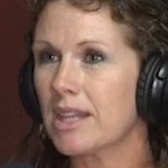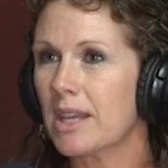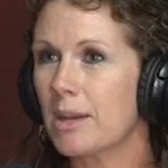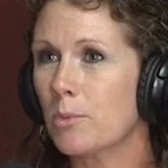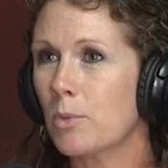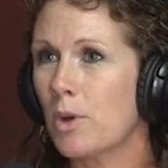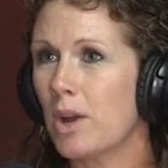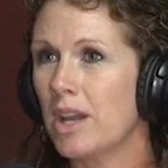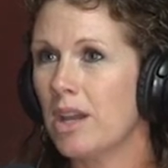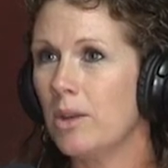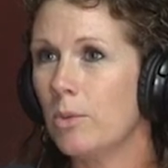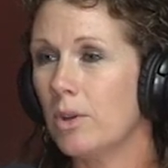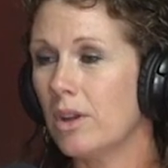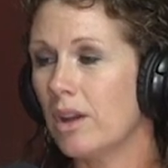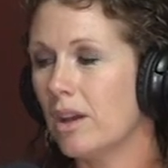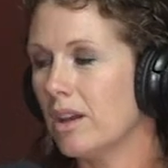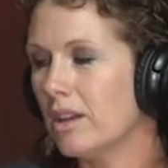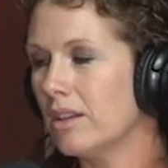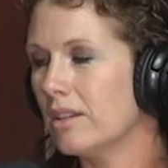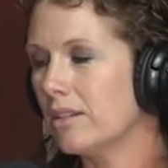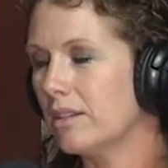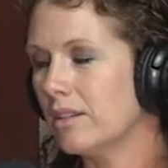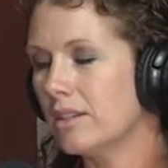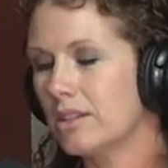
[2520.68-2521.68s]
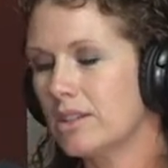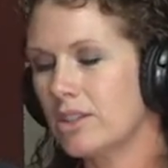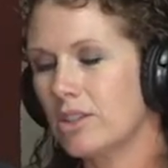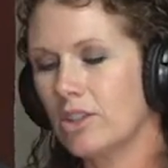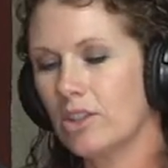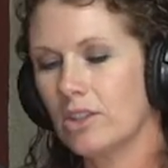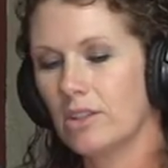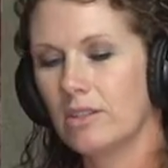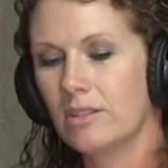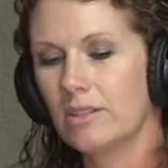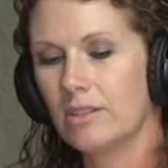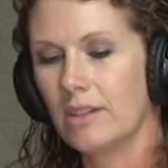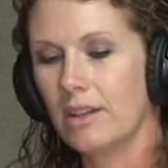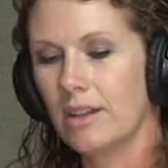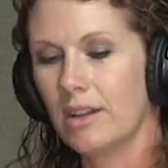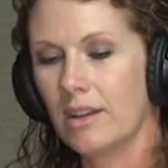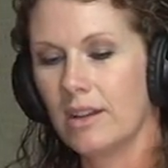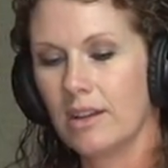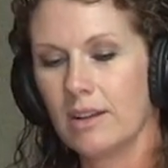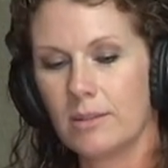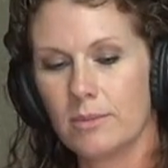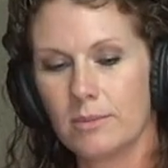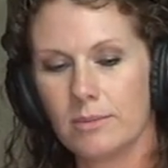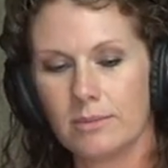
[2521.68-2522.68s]
the same way. He went hunting this year, and
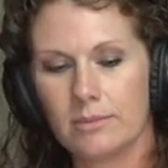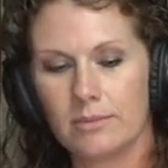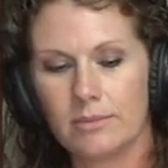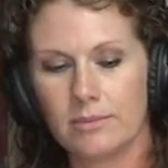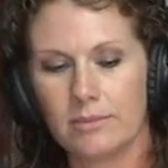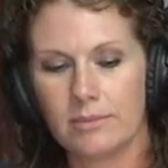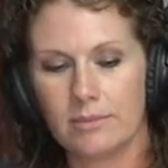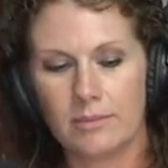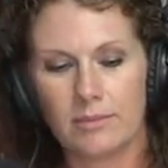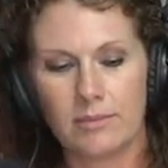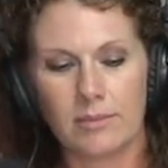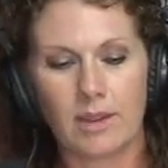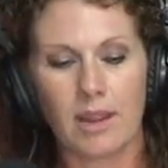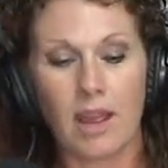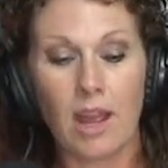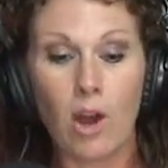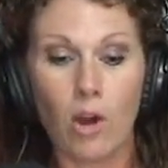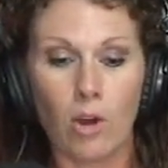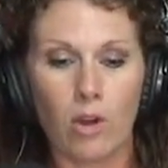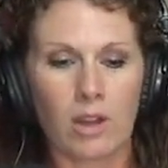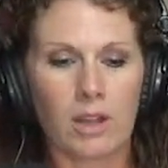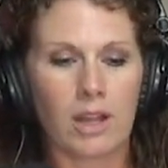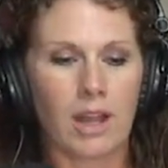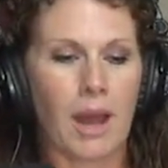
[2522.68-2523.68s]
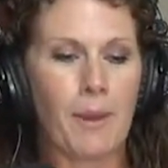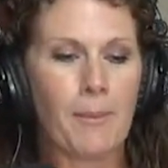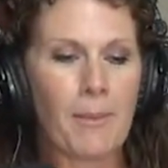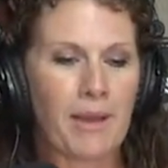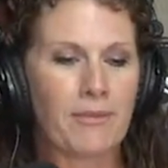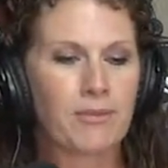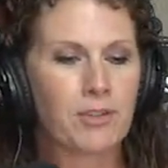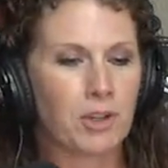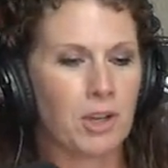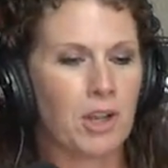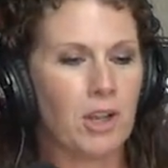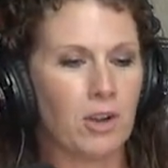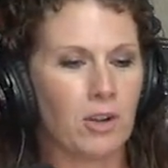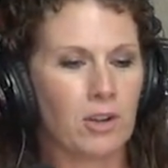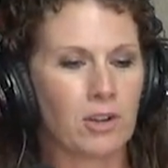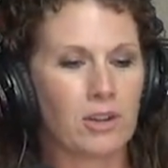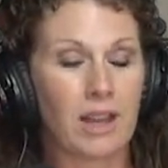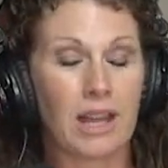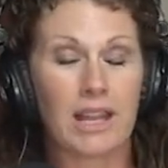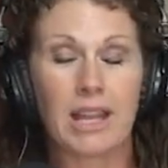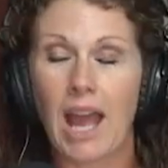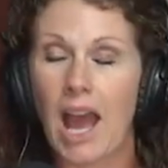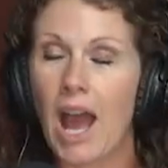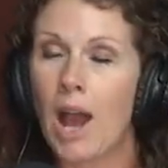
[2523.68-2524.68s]
elk. I'm after elk.
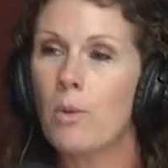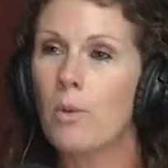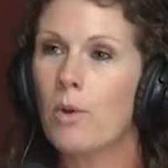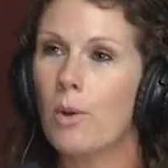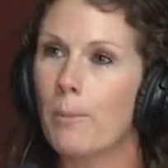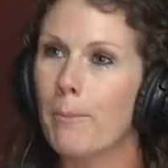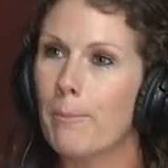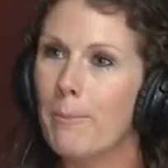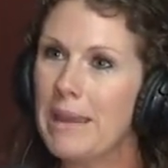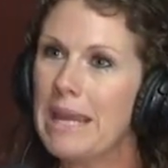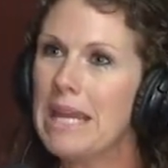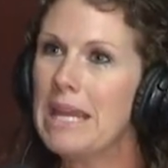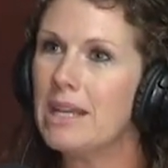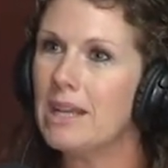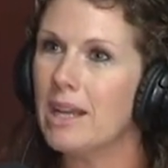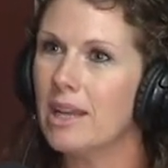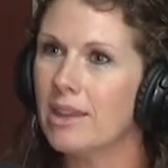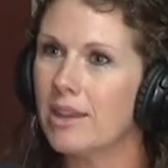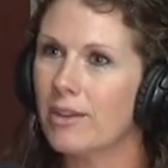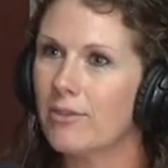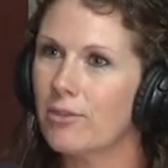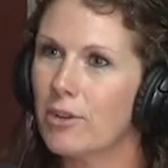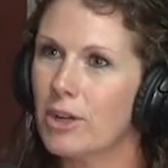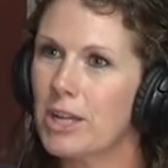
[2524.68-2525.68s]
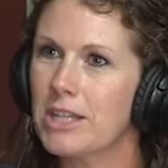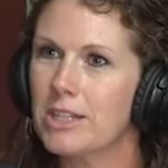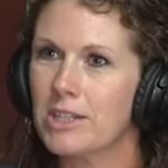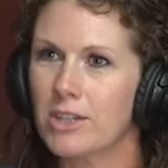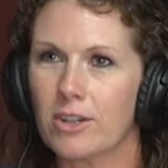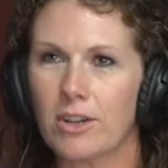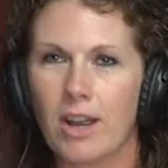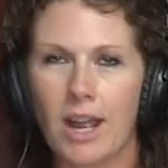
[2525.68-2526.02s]
Like, I want meat in the freezer,